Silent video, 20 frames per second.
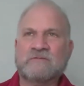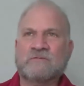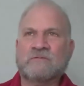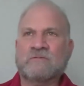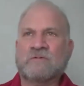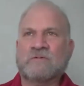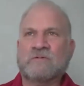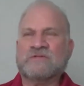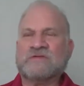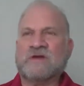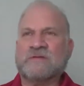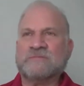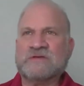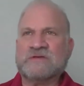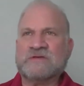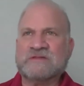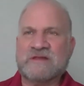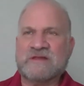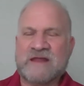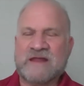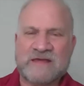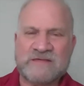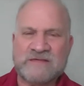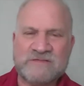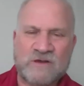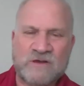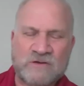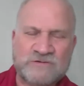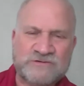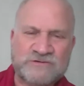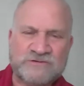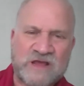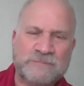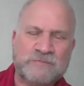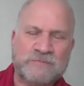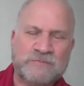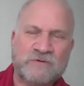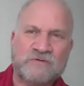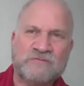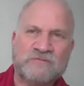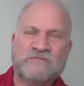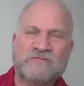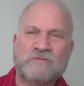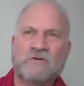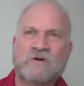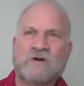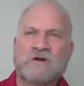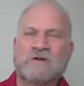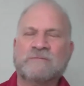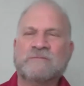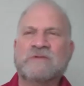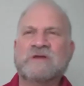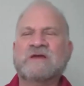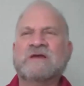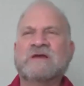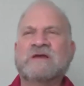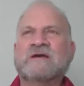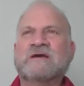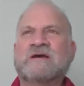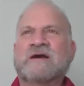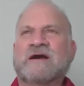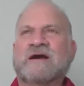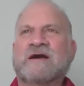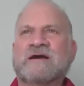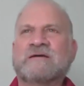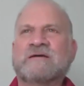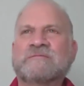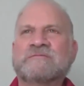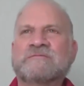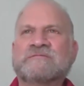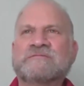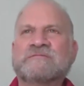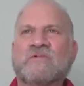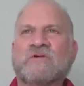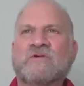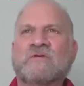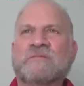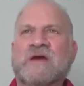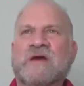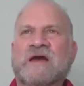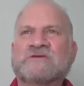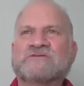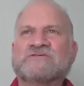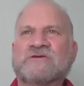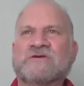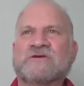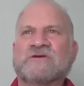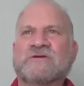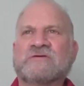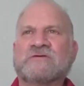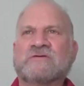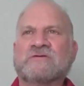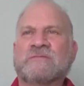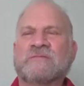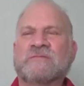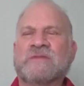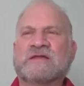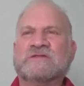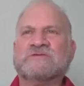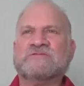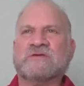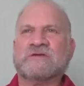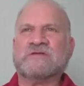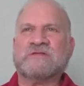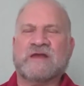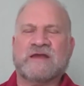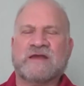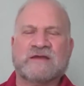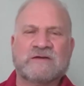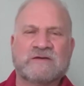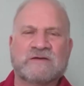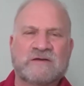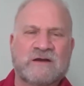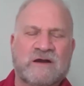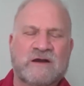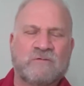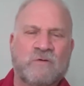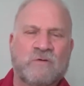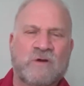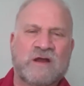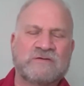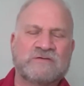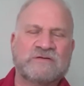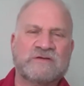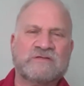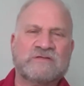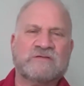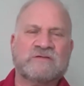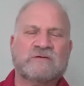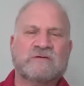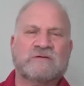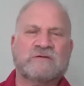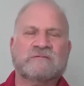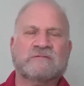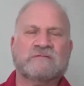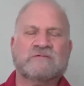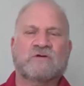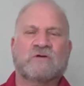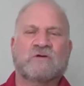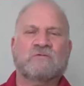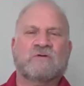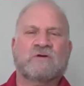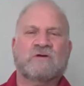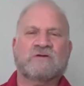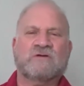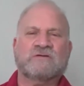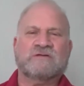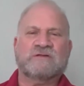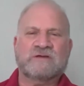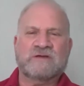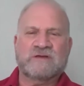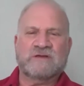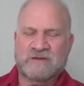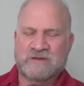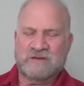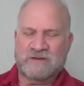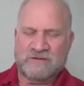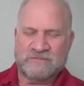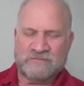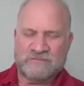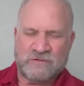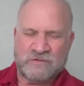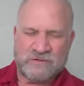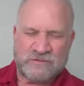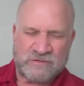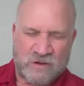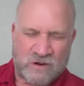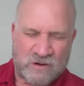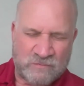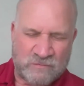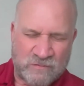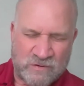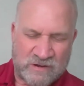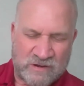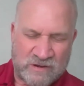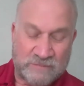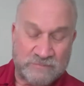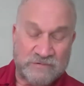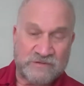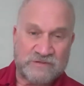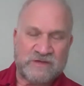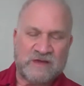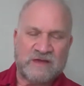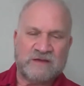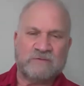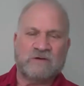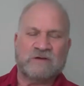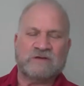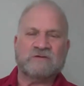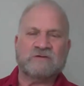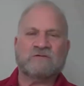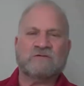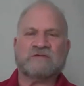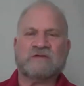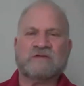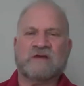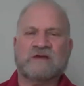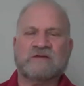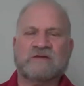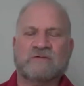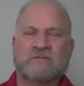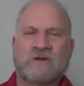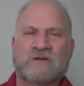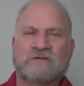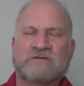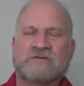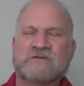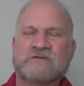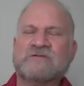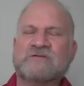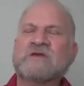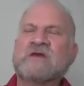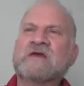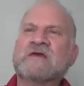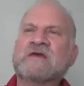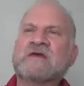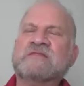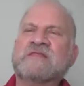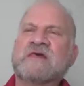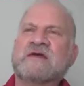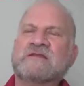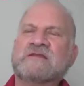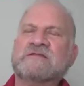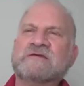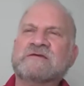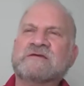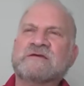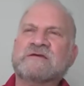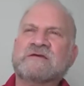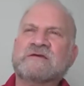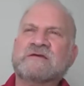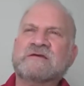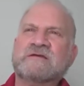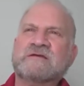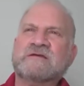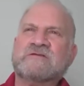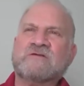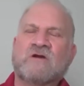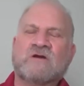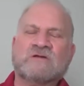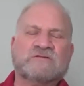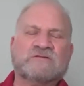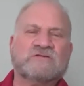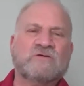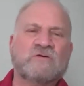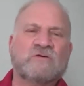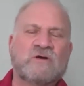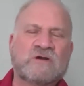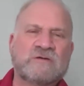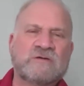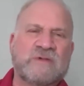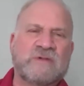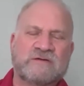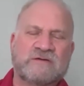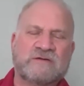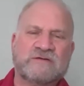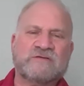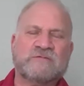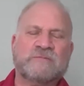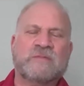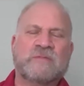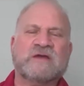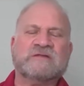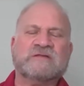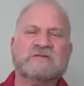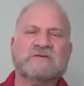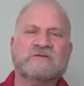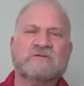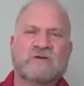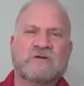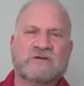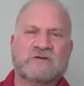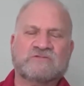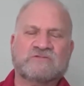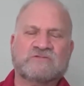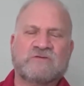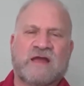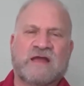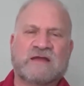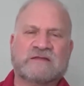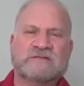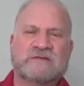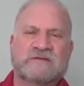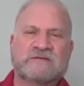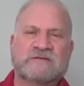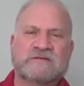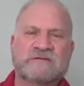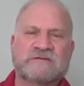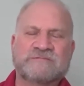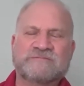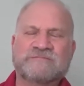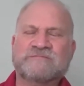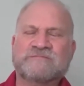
With something that has no shape or form or measure or metrics like awareness, your word, of course, our word. I'm just saying what you said, awareness, then it's hard to talk about expanded or contracted.